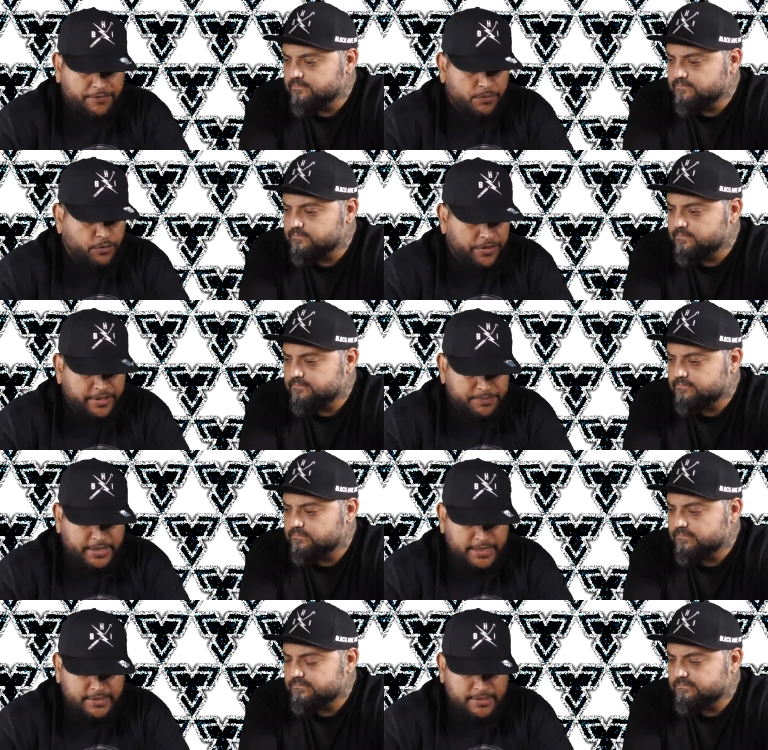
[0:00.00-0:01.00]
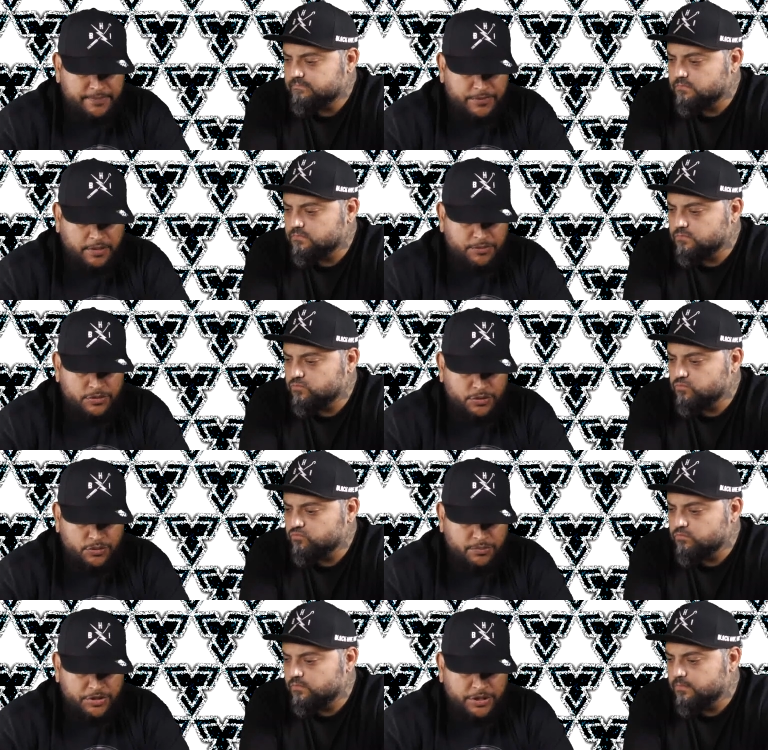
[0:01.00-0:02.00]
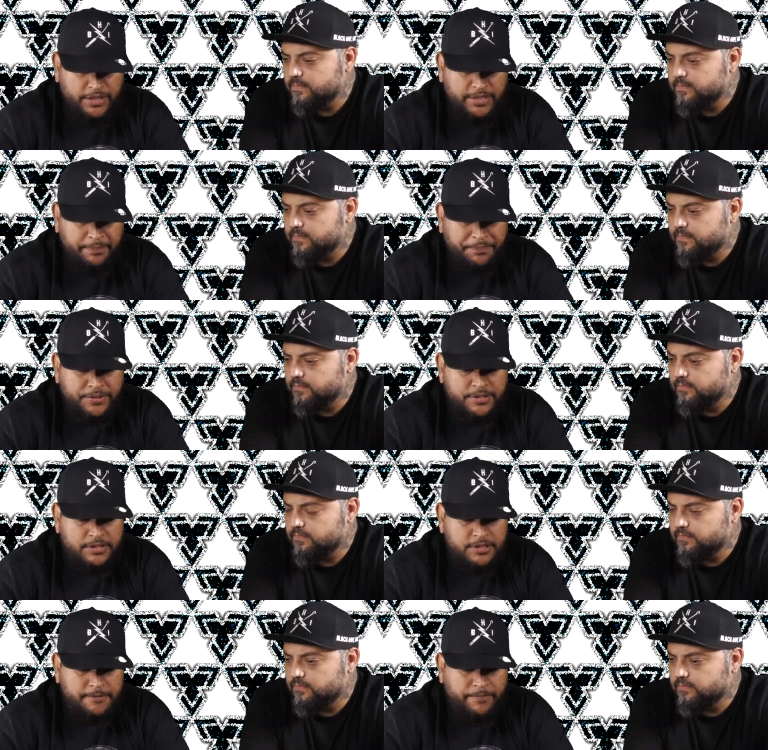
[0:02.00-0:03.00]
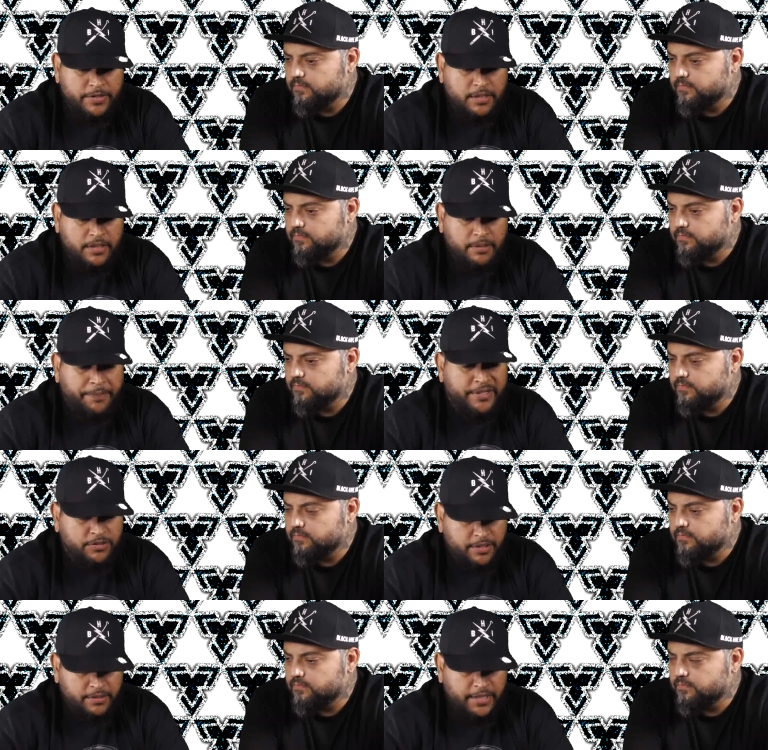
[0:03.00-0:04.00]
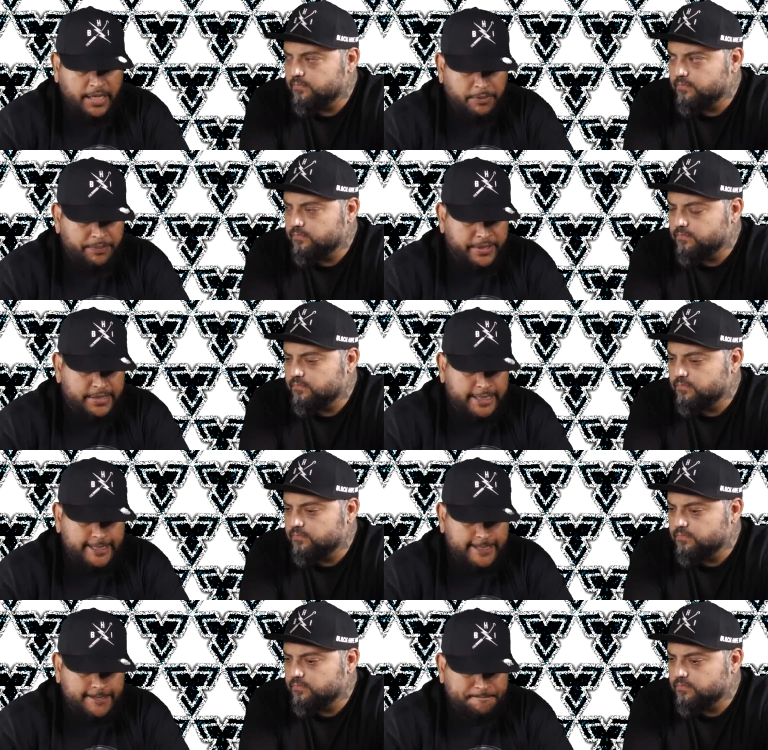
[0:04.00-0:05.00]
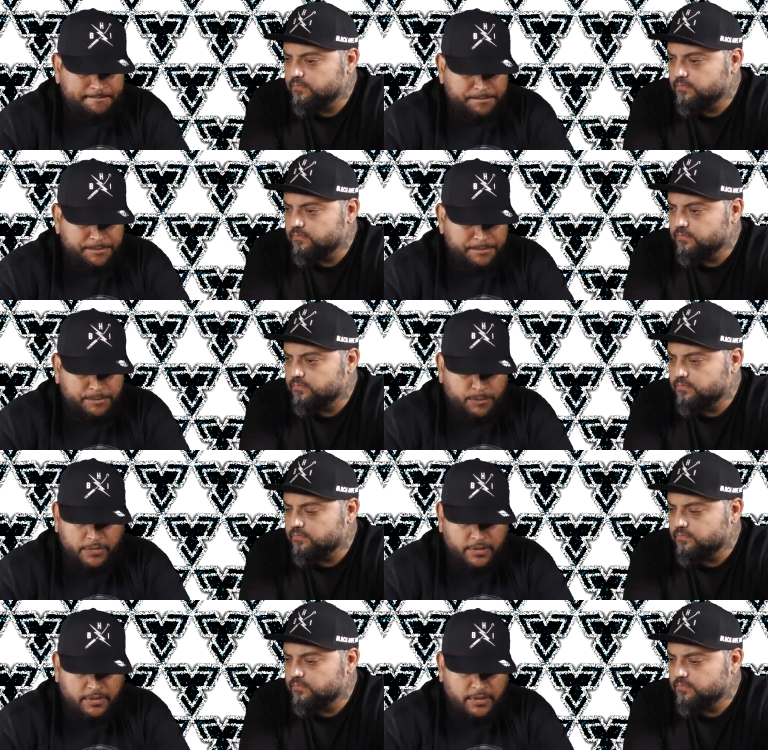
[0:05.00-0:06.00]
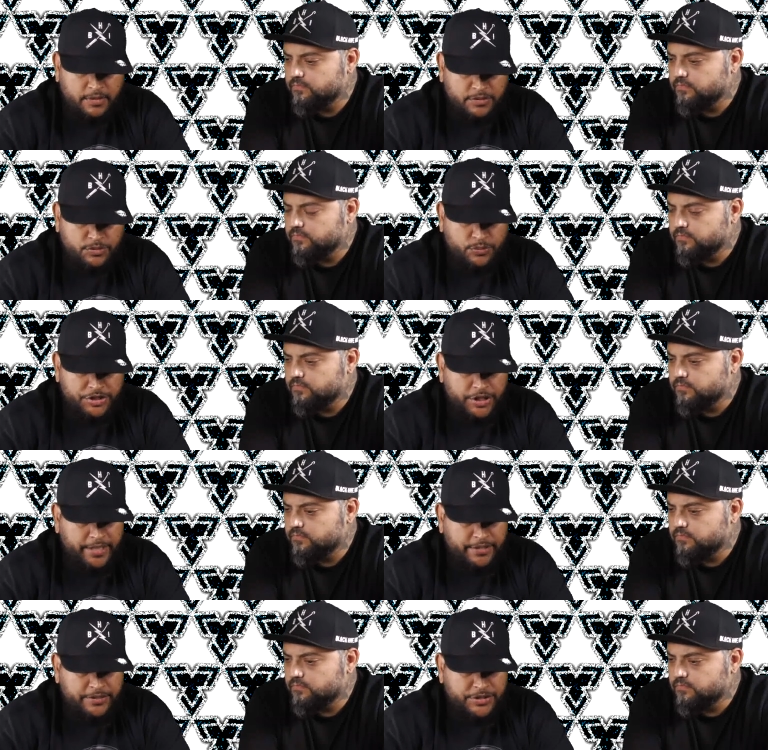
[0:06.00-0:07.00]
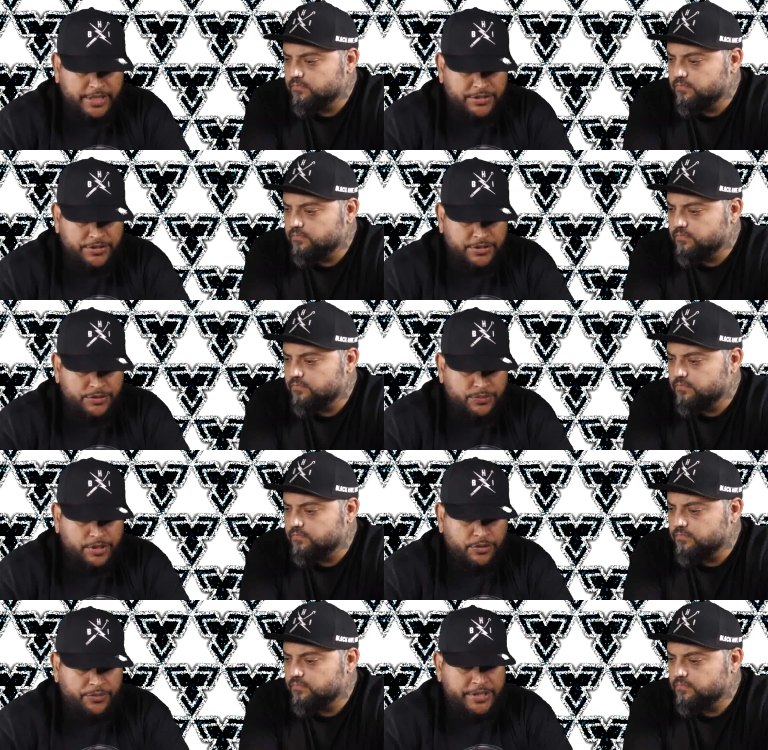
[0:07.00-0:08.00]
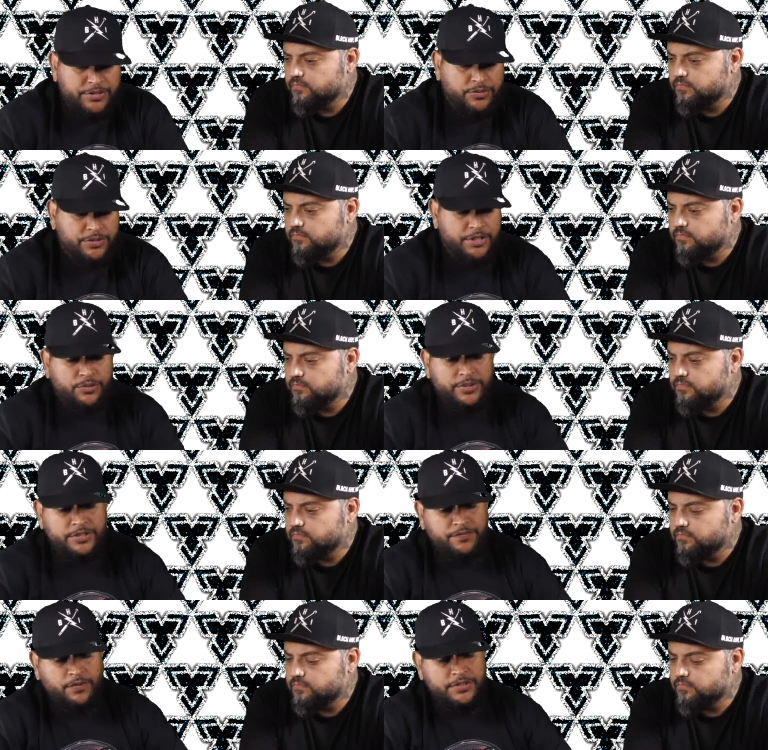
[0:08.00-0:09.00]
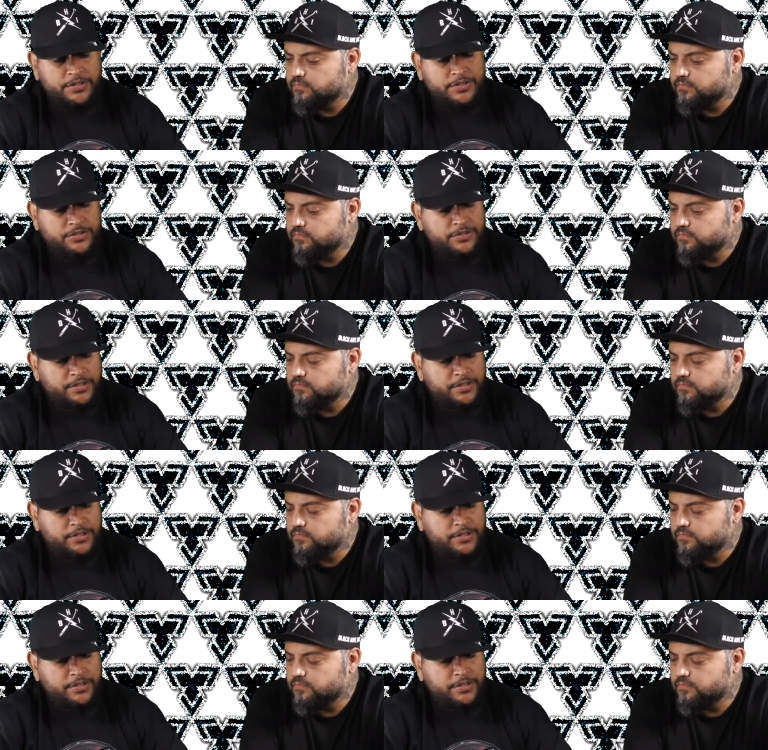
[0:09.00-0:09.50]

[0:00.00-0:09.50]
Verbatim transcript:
Speaker 1: firmware updates, up to two machine inputs, uh, pedal capabilities uh, switch air gesture to increase or decrease voltage